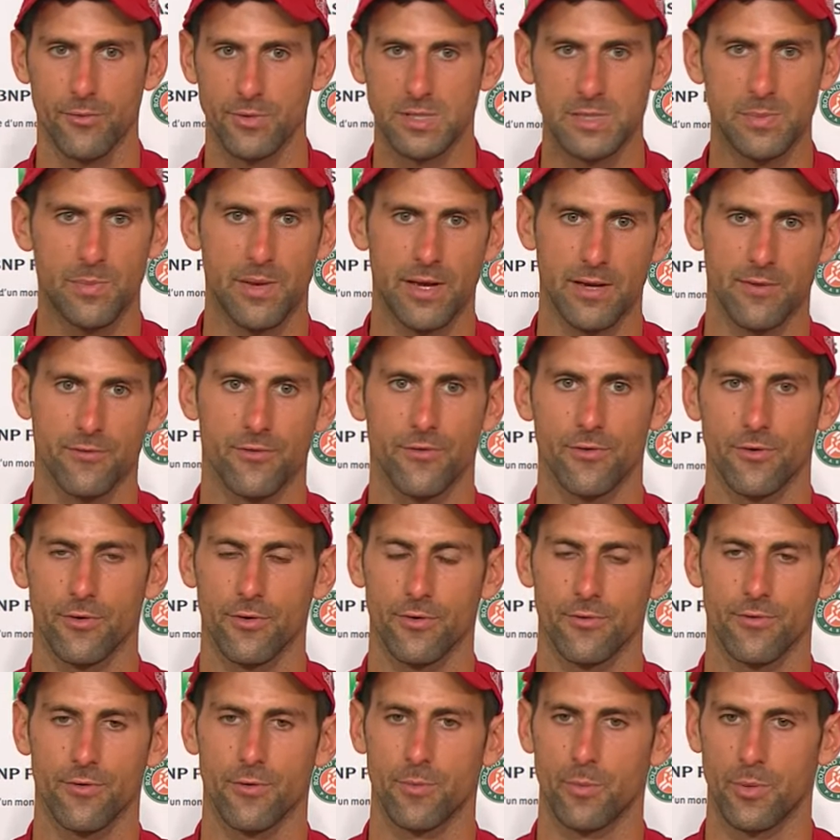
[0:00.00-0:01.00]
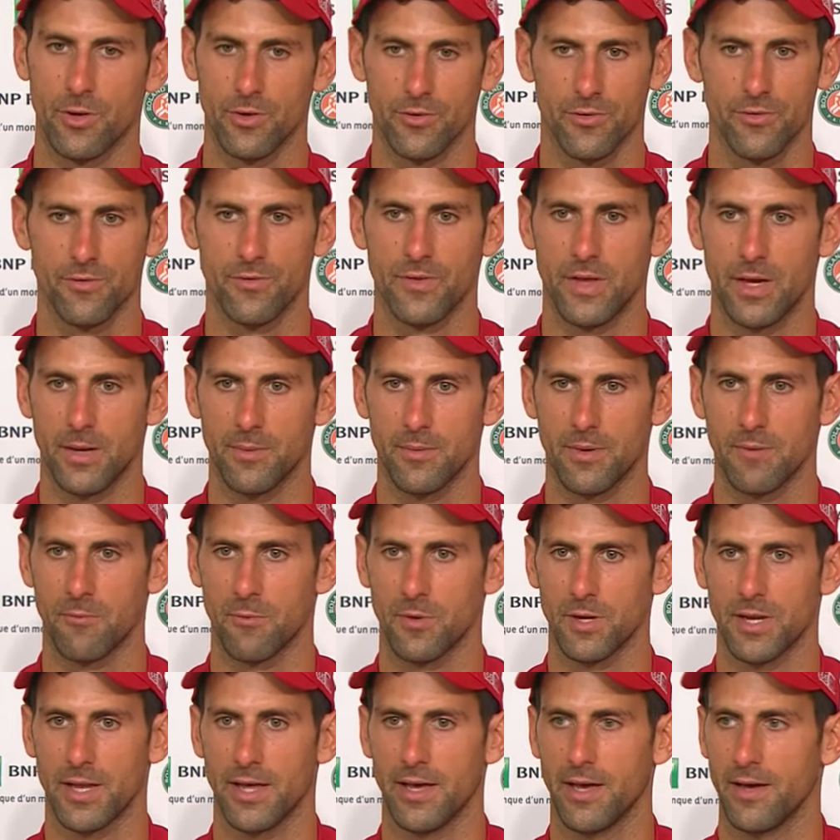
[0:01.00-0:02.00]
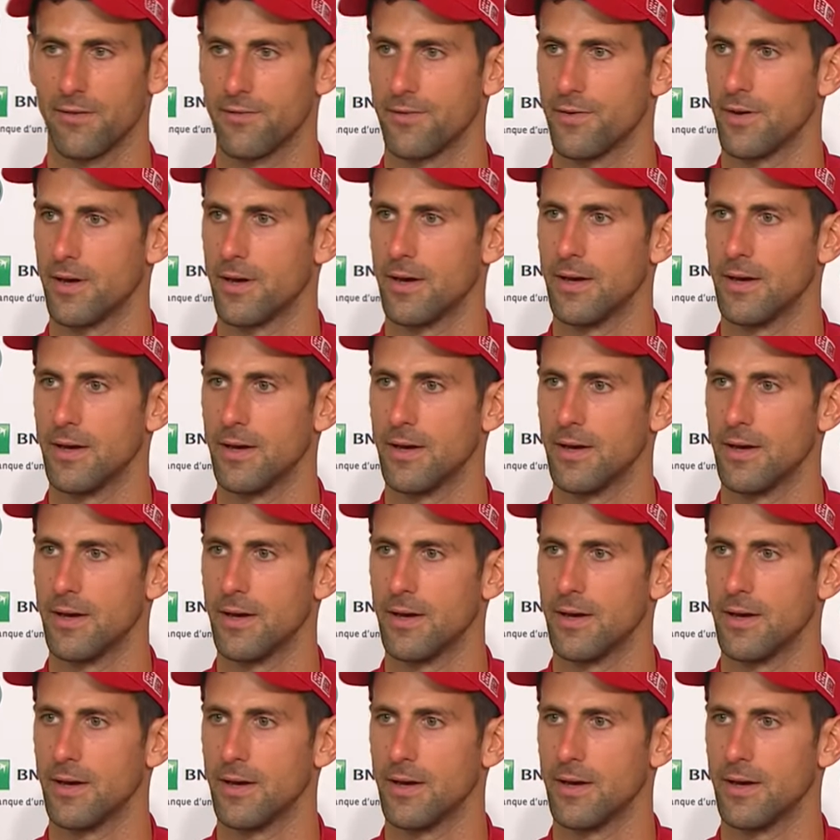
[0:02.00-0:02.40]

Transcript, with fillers: respect for both of them and what they have,